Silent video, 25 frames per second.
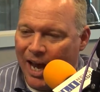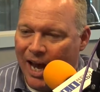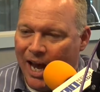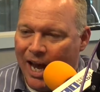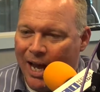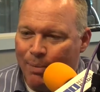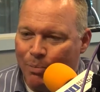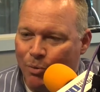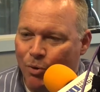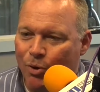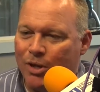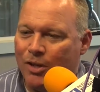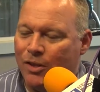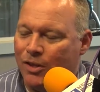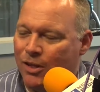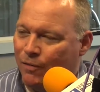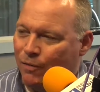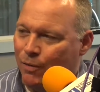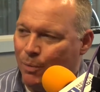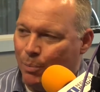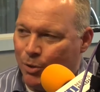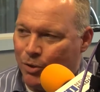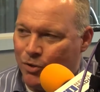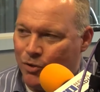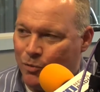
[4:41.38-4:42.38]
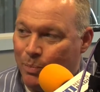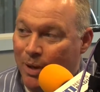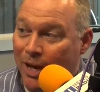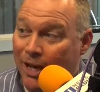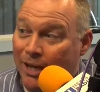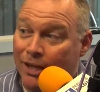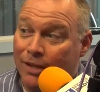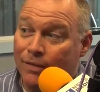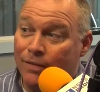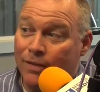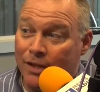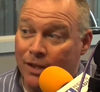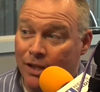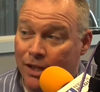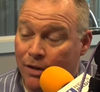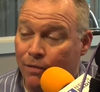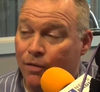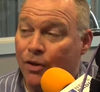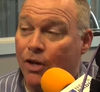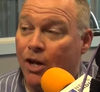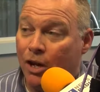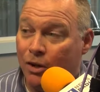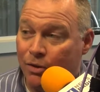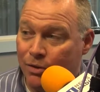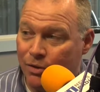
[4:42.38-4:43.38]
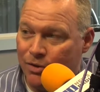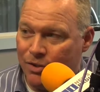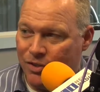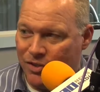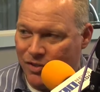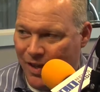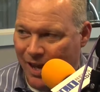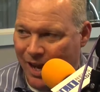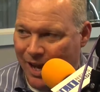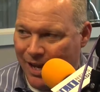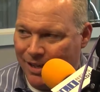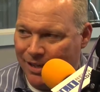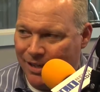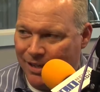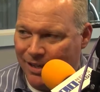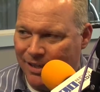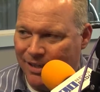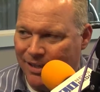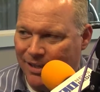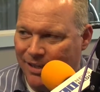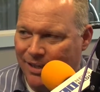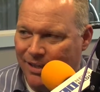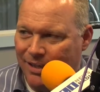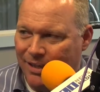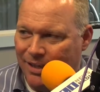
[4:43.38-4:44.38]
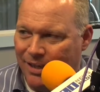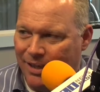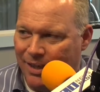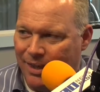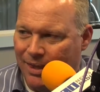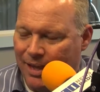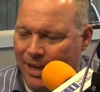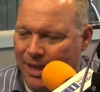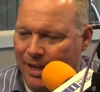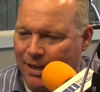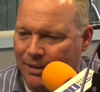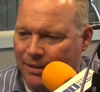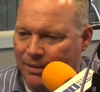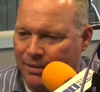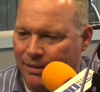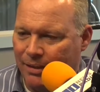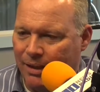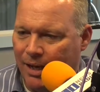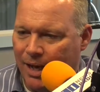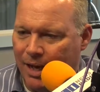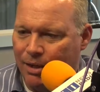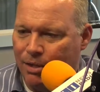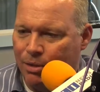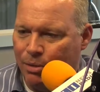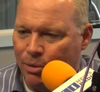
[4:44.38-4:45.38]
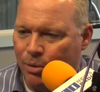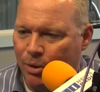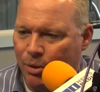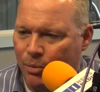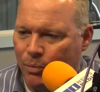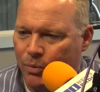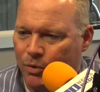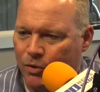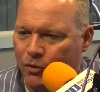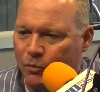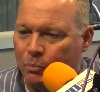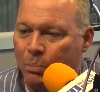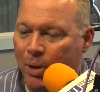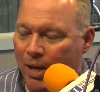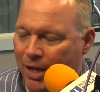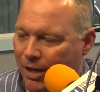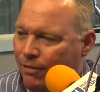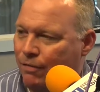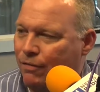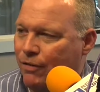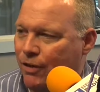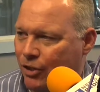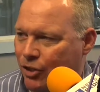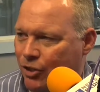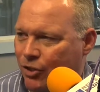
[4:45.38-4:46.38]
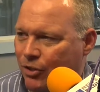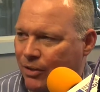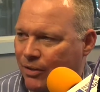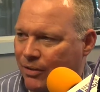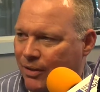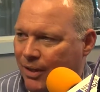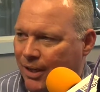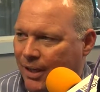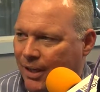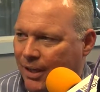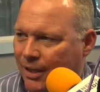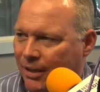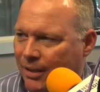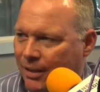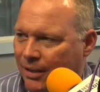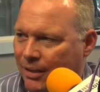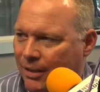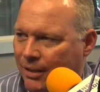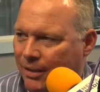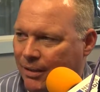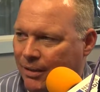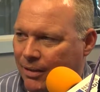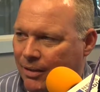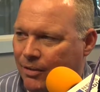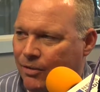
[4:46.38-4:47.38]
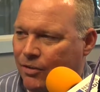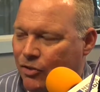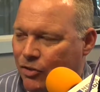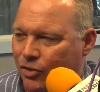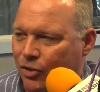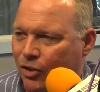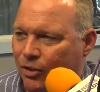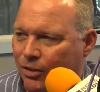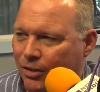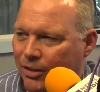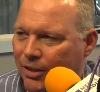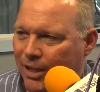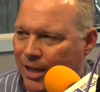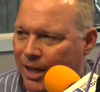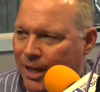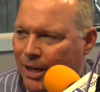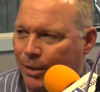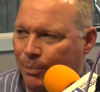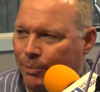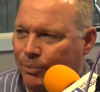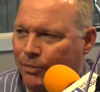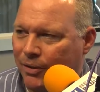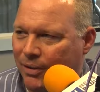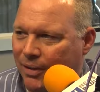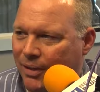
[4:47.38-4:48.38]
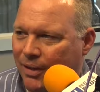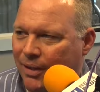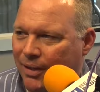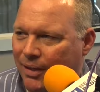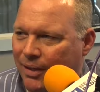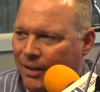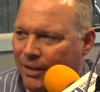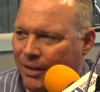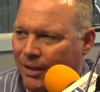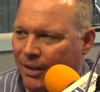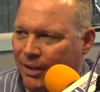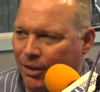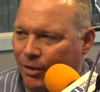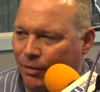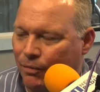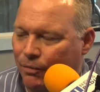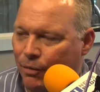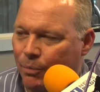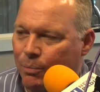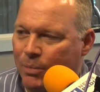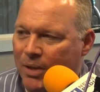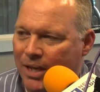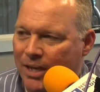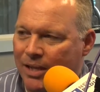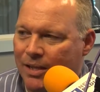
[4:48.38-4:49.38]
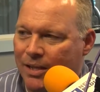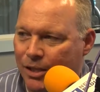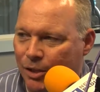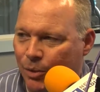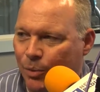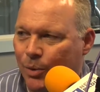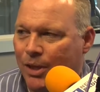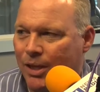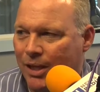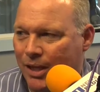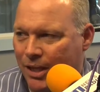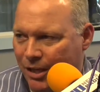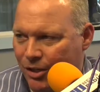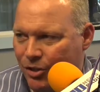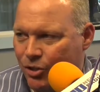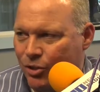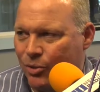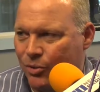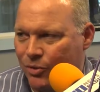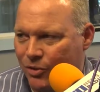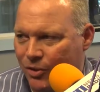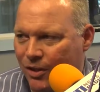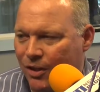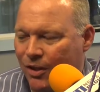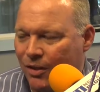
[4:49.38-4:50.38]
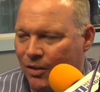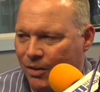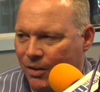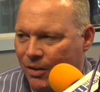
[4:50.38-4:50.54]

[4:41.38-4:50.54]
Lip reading: I brought a different perspective and a different understanding that I thought was beneficial. And it certainly helped, for me to deal with the issues at the